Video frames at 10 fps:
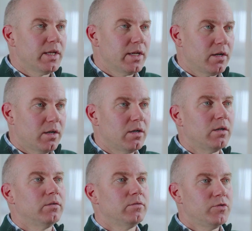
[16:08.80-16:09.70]
they
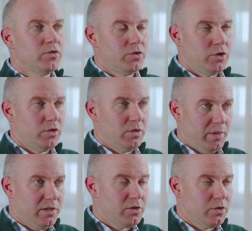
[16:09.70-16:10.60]
are due to
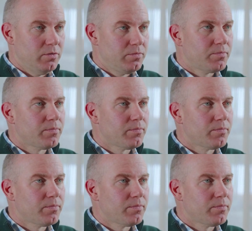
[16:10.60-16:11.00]
be soon.